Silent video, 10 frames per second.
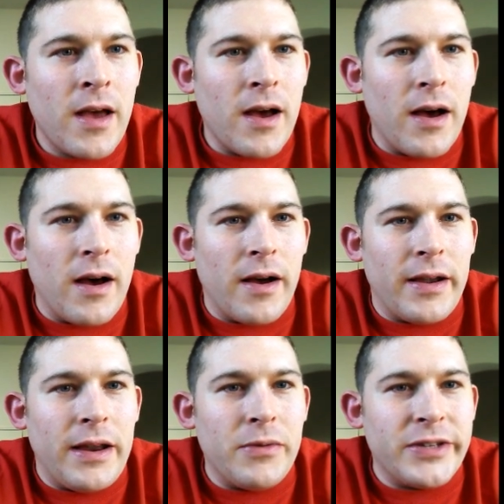
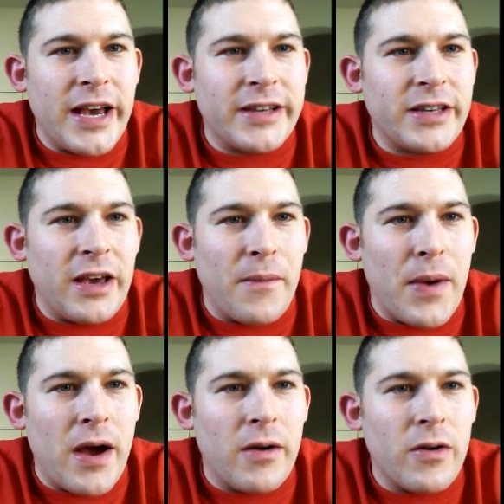And he was asking
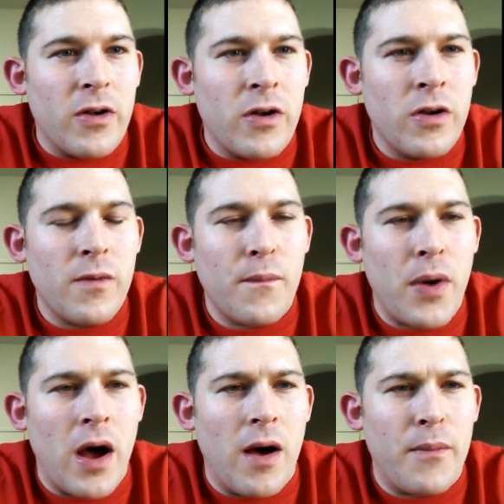about
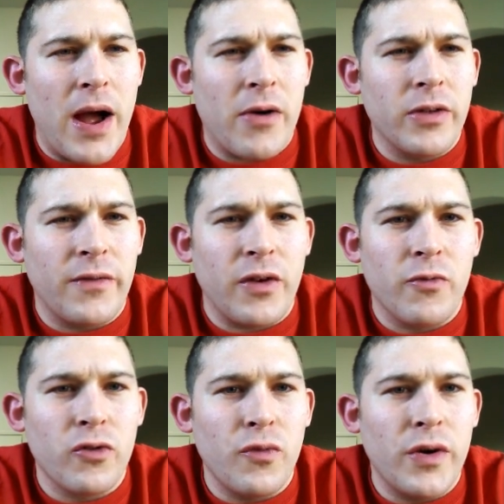powerlifting
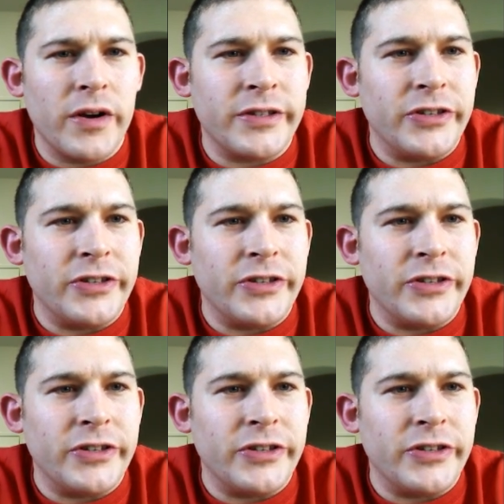rule books.